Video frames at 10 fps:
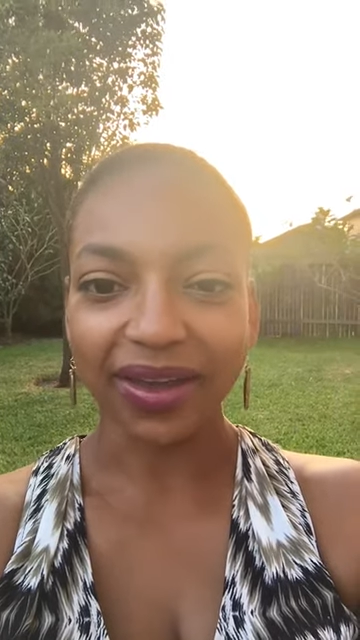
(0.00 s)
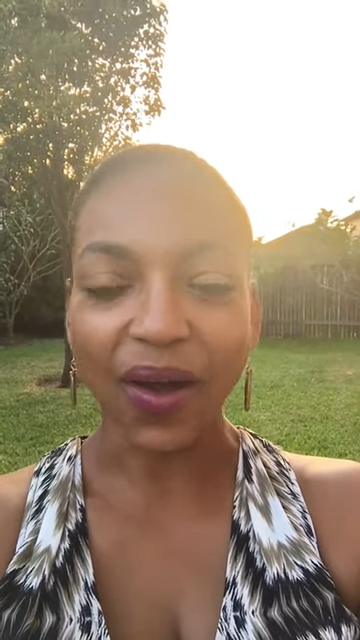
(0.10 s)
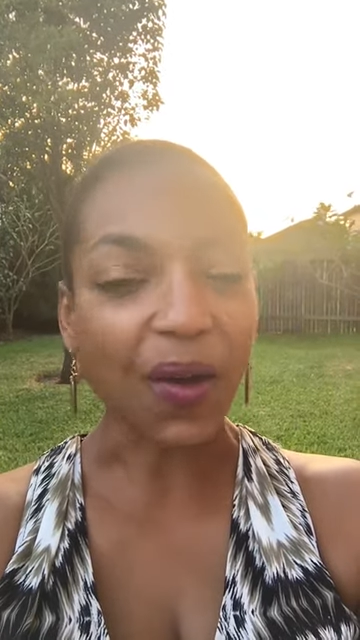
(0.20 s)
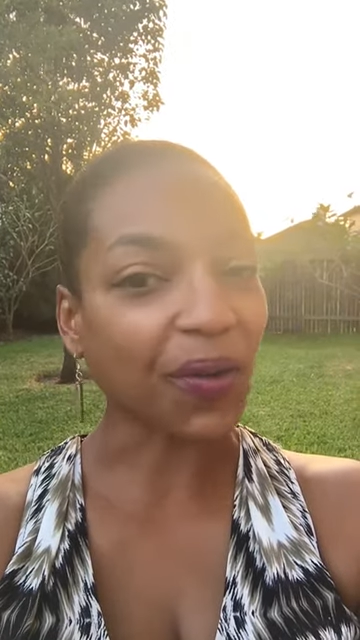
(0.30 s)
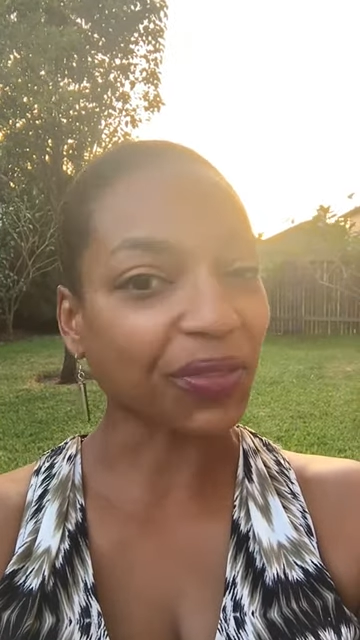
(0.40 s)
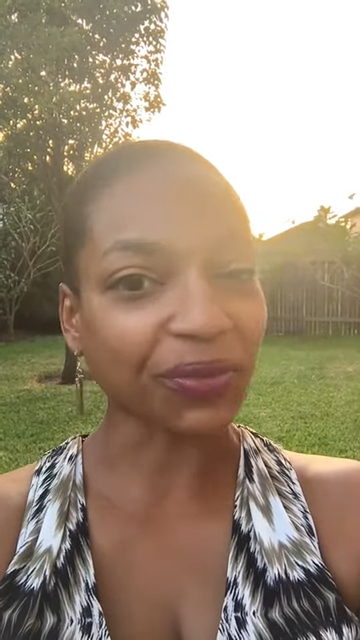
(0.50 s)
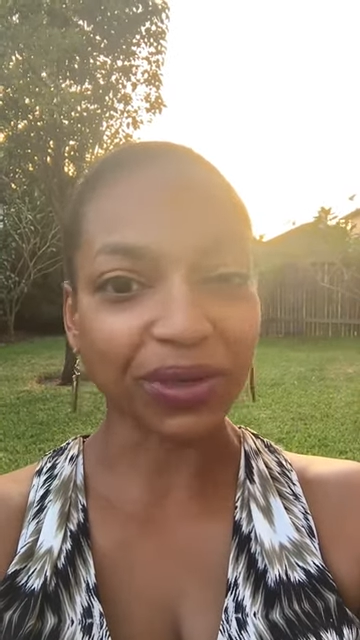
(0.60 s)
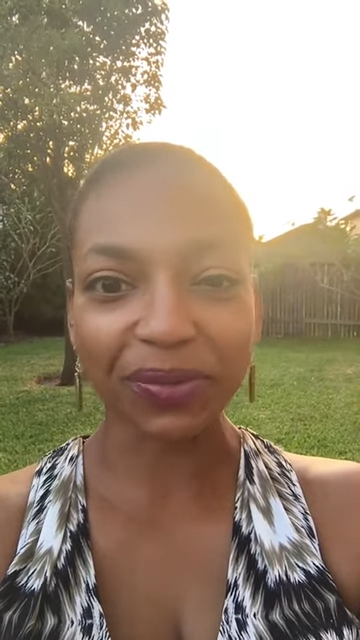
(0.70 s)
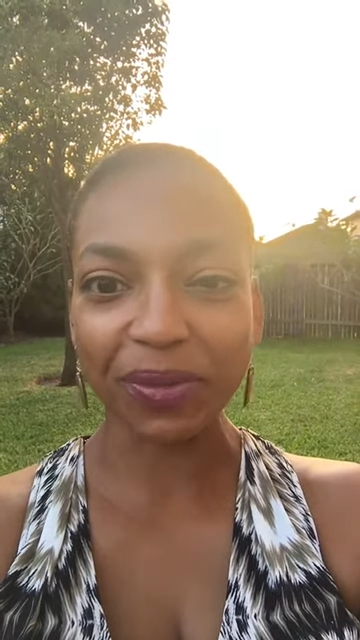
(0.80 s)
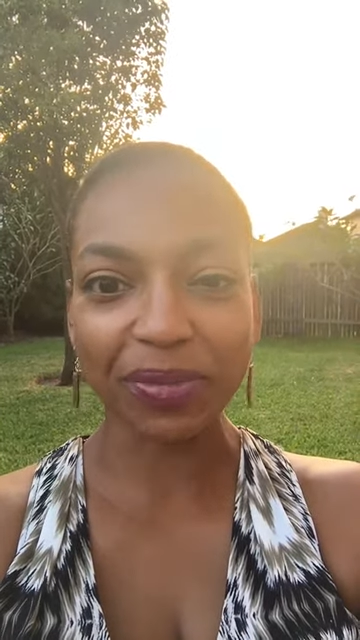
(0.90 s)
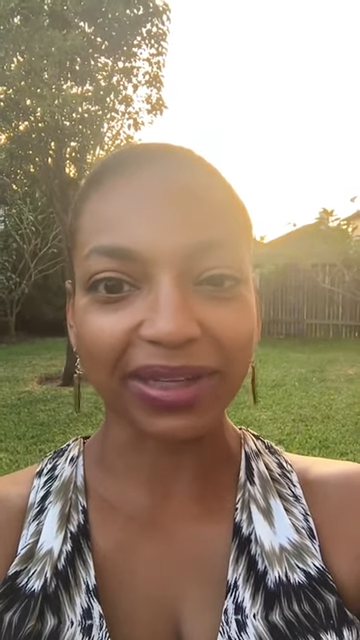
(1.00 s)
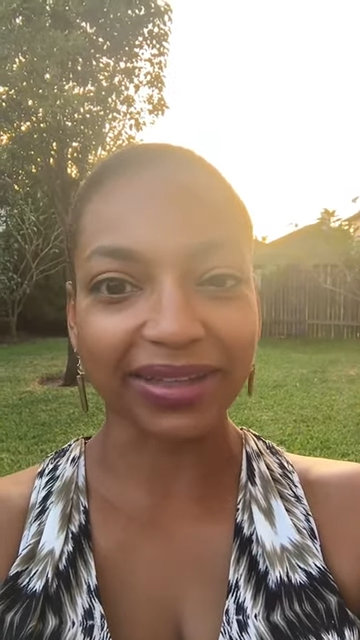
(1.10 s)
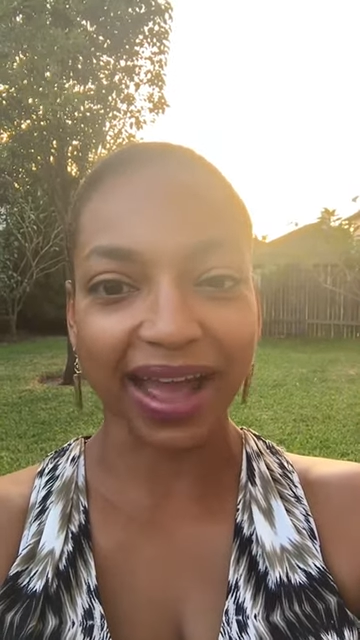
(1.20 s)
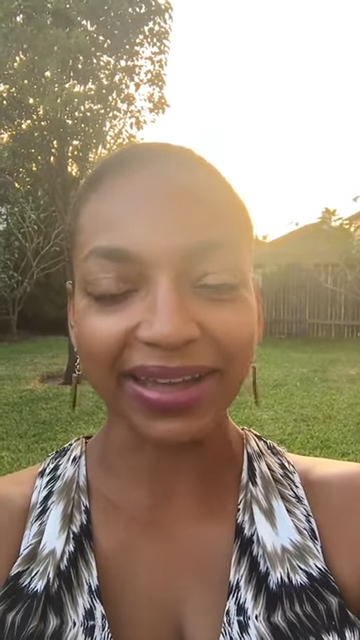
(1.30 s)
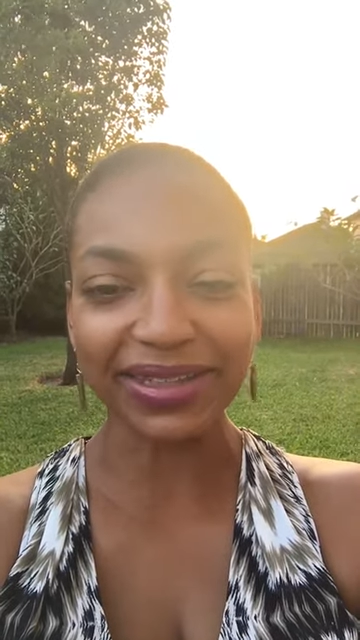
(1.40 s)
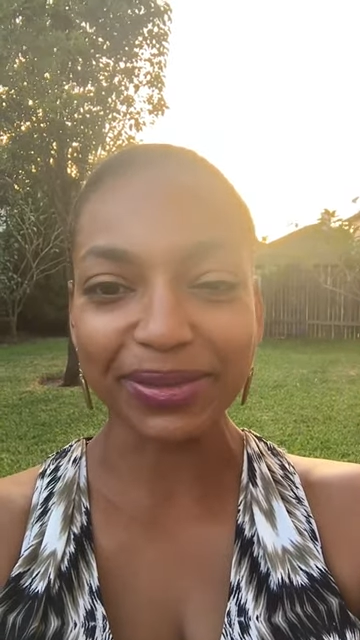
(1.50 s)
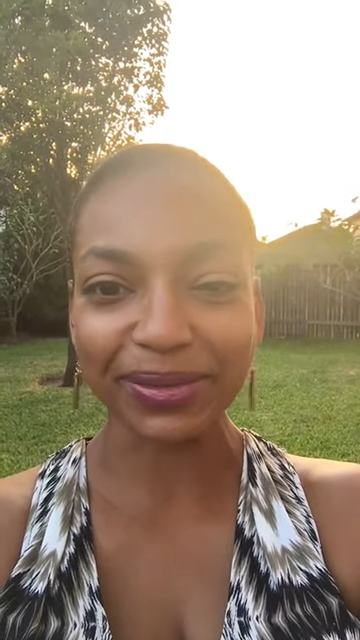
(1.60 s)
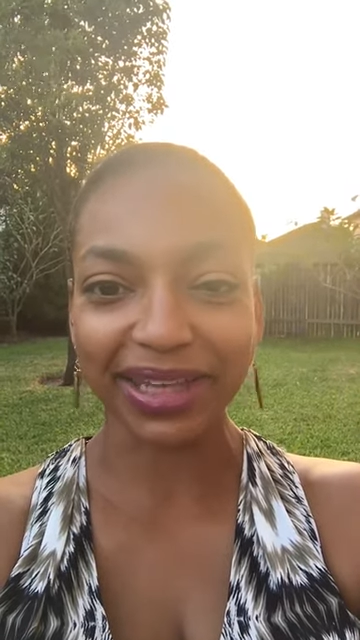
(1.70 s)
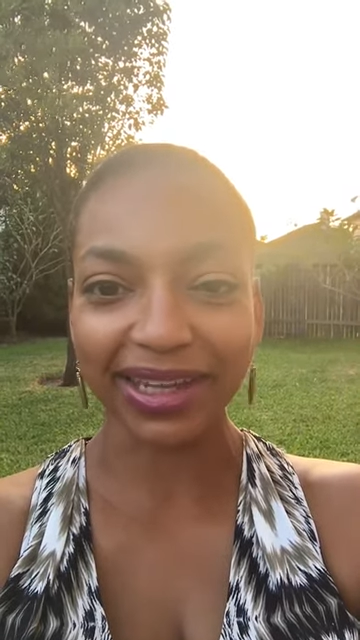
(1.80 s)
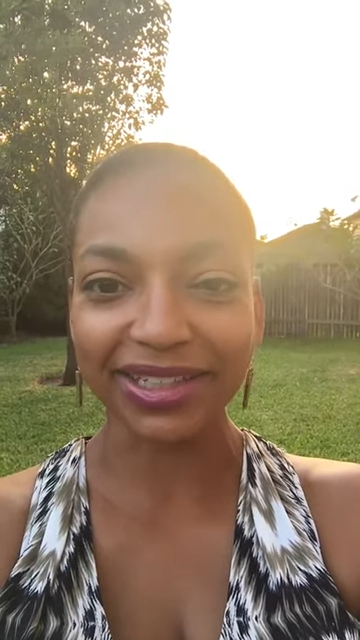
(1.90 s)
All three will be in high
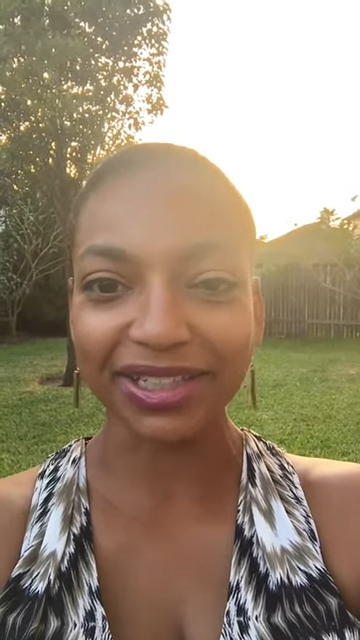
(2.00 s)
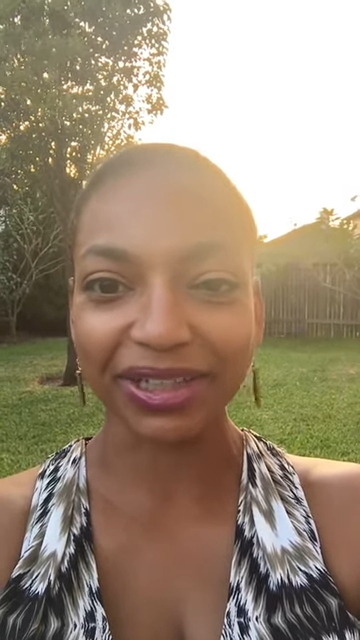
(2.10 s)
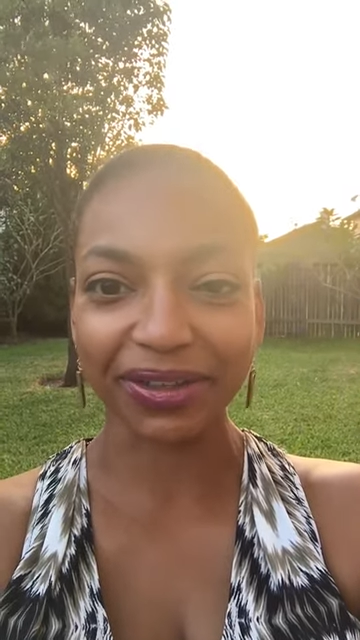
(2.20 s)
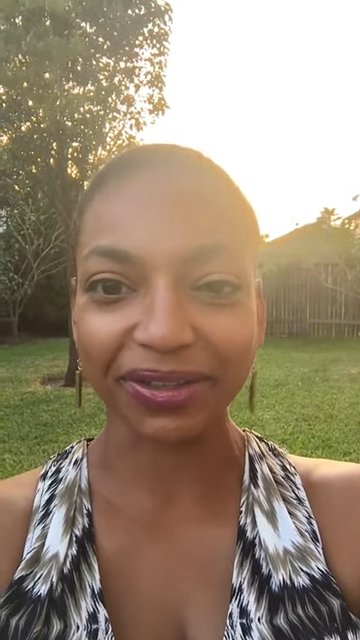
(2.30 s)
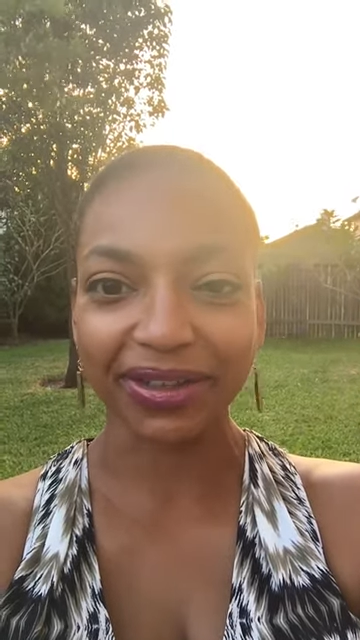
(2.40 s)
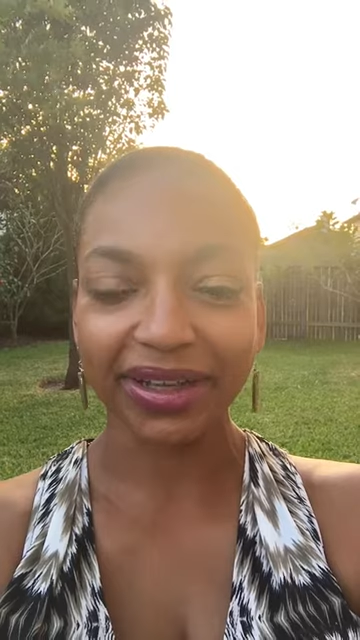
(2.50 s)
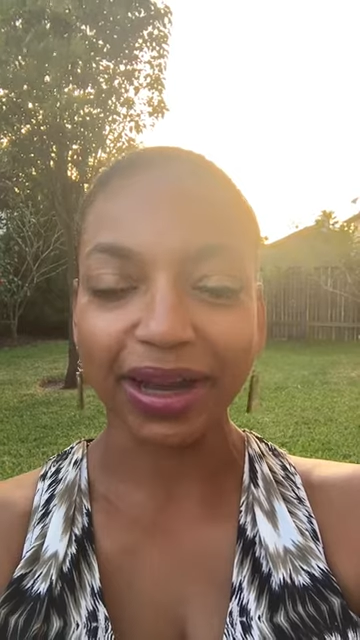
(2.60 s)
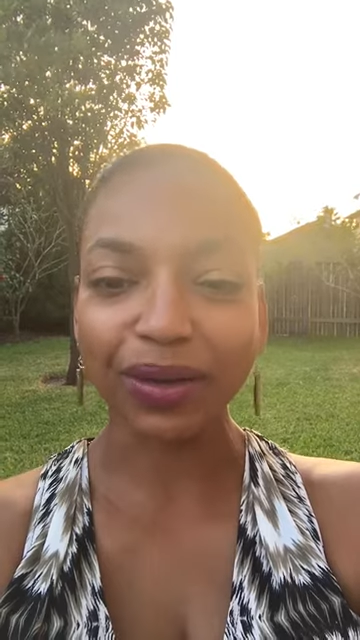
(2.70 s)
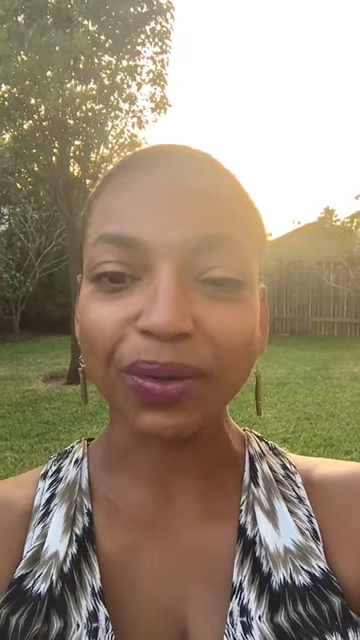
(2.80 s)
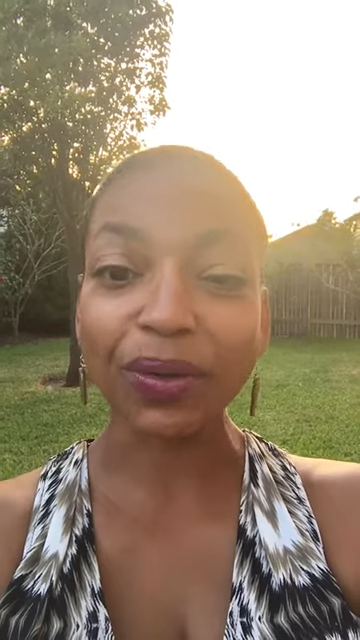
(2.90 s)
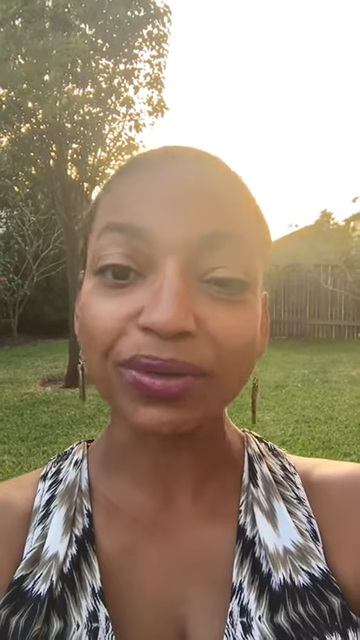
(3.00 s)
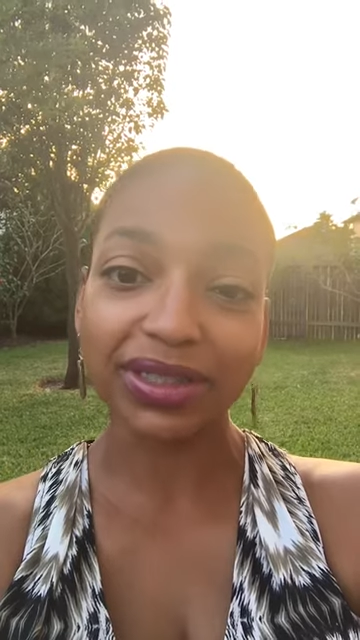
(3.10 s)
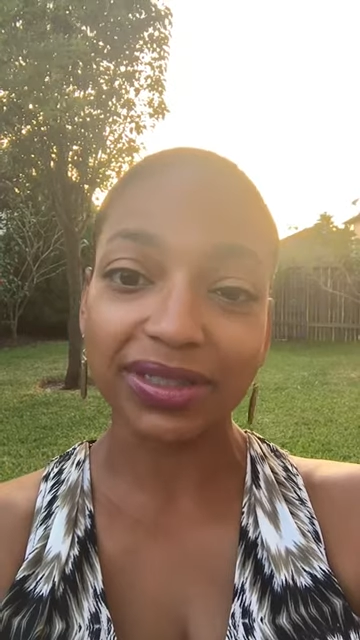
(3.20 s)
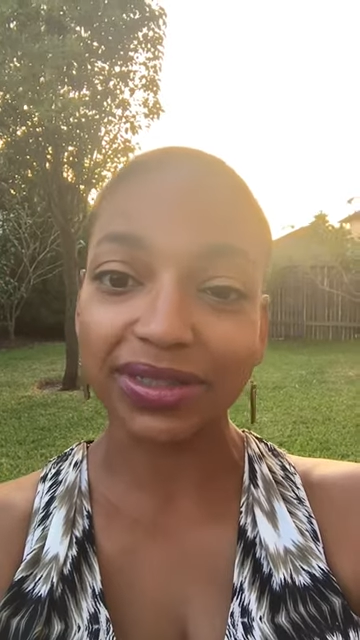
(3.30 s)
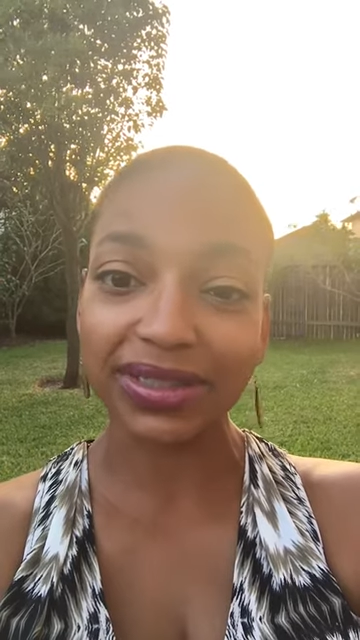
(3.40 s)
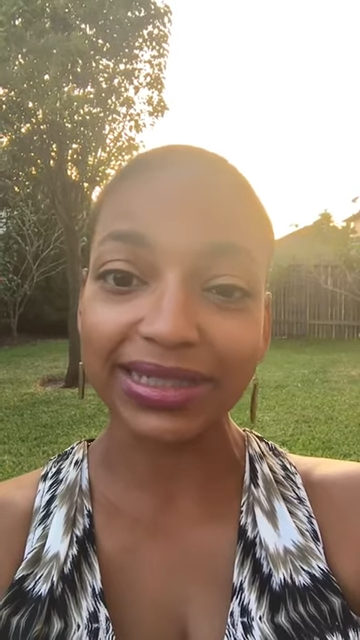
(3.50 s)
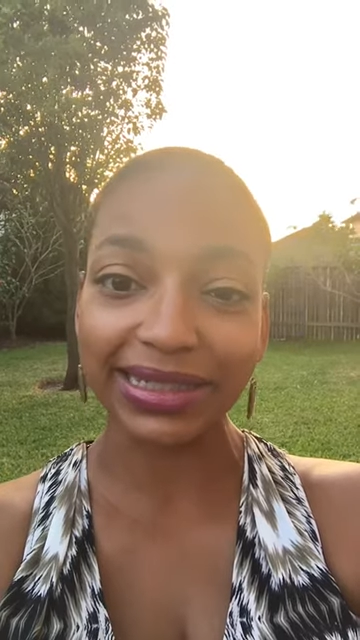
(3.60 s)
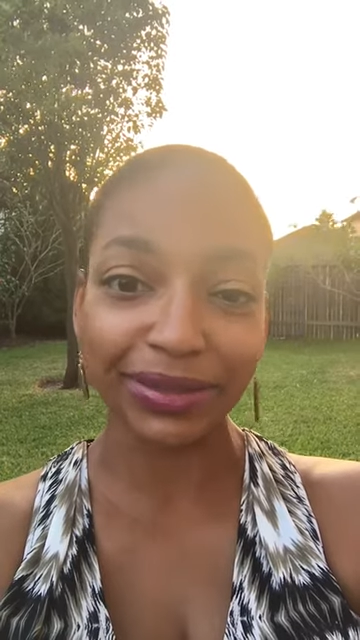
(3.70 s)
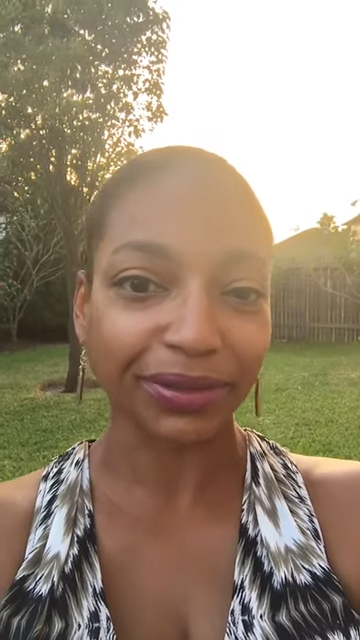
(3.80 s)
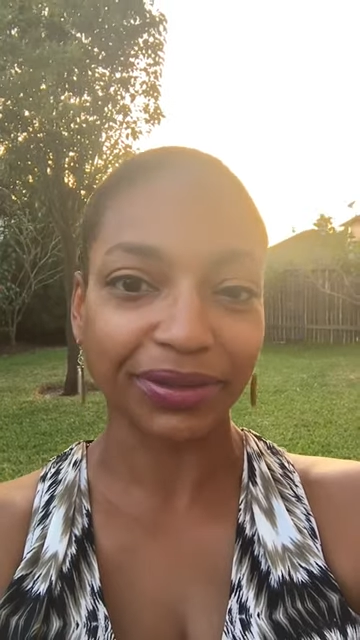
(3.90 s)
school next year. Our oldest, a
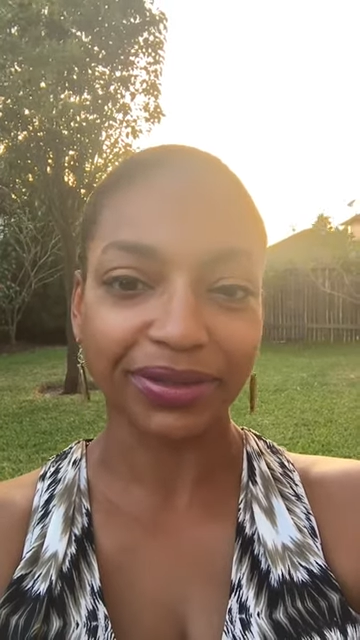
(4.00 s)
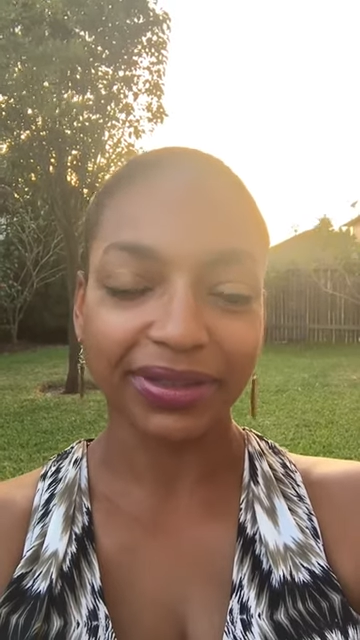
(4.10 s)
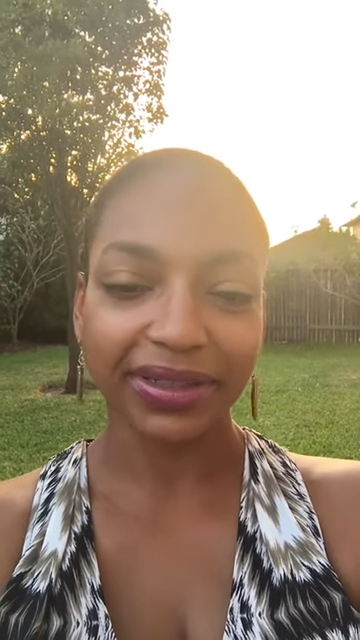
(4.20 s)
senior.